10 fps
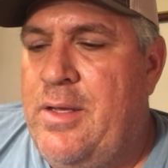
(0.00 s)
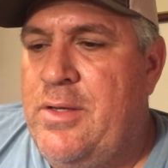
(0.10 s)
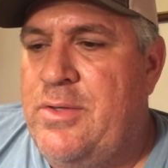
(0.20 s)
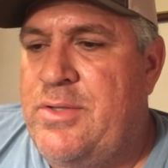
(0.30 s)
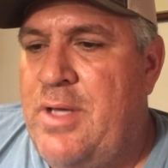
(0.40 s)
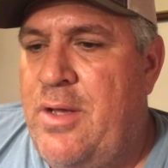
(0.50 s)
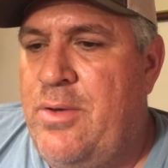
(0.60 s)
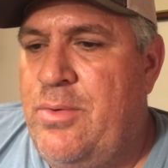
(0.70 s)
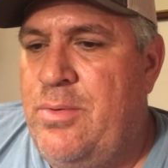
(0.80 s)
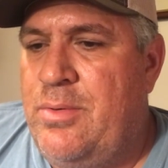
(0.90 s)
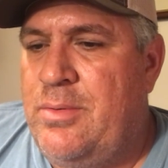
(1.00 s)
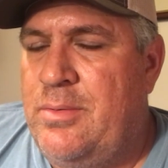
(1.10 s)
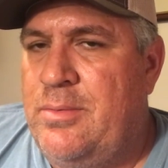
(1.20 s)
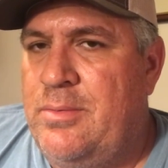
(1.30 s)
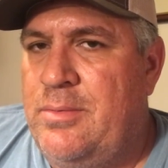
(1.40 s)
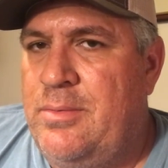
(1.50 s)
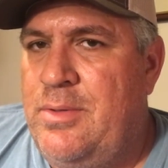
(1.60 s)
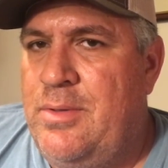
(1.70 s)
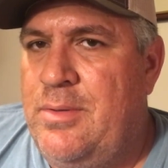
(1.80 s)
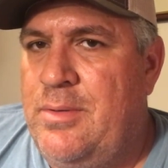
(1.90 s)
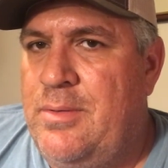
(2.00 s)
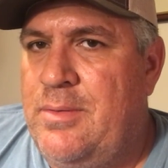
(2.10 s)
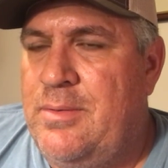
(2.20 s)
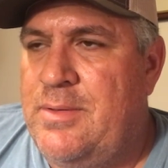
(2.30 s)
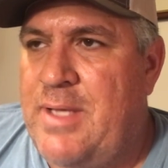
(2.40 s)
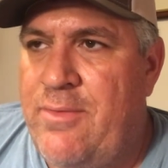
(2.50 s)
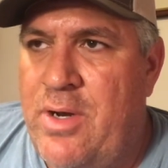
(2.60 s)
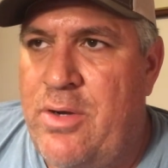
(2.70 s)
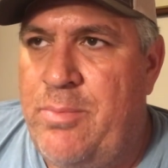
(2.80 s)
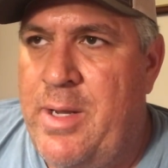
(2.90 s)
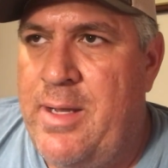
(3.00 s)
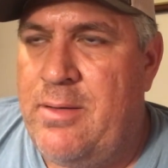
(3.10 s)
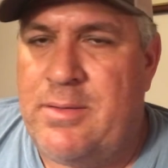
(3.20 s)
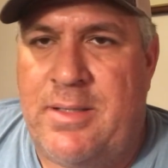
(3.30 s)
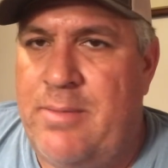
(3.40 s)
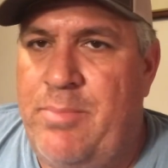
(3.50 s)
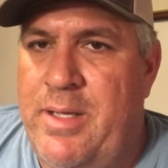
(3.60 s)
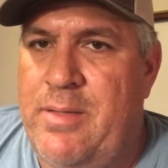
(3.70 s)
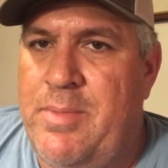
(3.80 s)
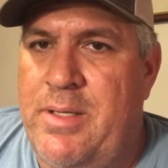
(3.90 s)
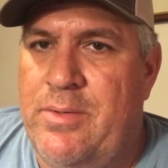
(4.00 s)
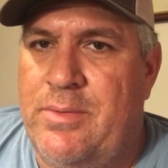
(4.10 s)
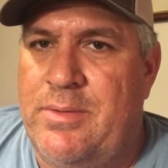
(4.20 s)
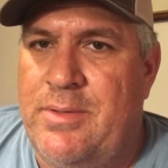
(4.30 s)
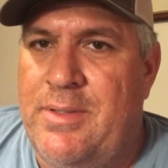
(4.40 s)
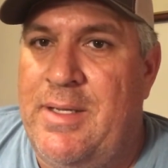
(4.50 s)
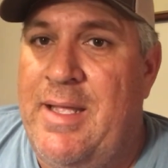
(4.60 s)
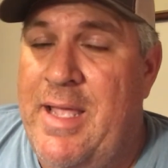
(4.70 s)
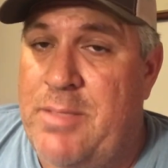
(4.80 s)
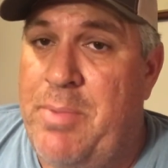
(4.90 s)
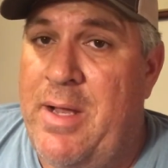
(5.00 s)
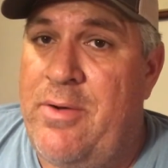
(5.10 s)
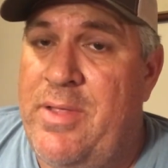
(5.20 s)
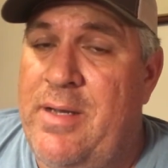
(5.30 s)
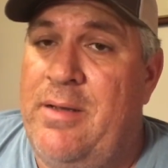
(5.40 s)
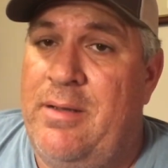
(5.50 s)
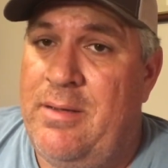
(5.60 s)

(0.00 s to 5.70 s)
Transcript: So 700 pounds doesn't pay the bills. It's better than